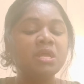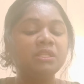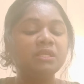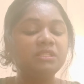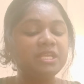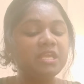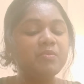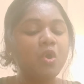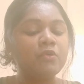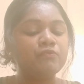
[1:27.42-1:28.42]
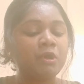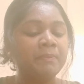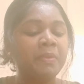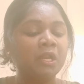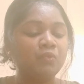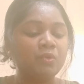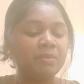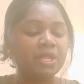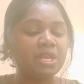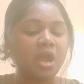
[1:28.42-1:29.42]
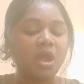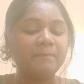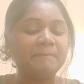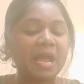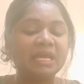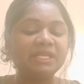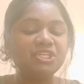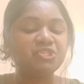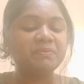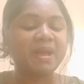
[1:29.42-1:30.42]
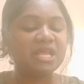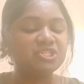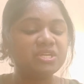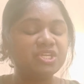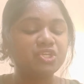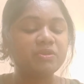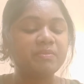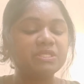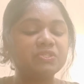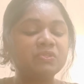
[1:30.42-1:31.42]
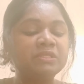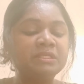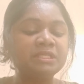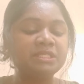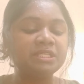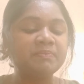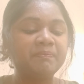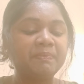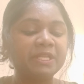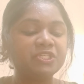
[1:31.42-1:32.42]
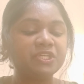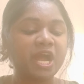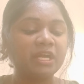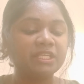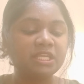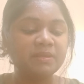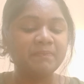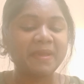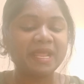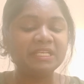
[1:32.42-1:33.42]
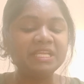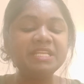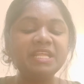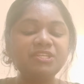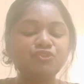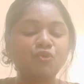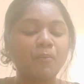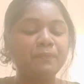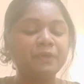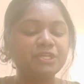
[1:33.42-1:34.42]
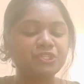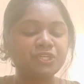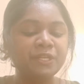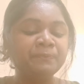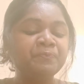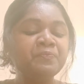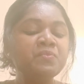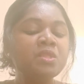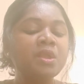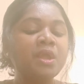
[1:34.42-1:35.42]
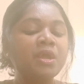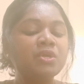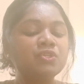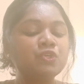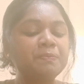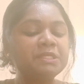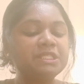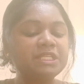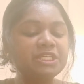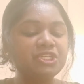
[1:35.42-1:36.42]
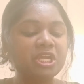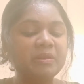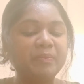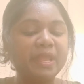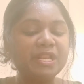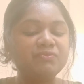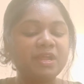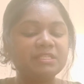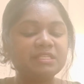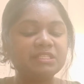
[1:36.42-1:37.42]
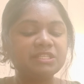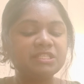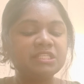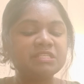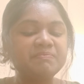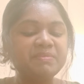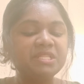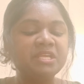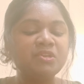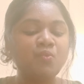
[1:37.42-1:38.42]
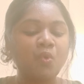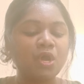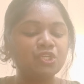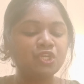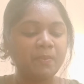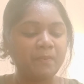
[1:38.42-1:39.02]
The theme of One Part Women are marriage, imagination, masculinity, patriarchy, manliness, oppression, superstition, male resistance, myth and worship,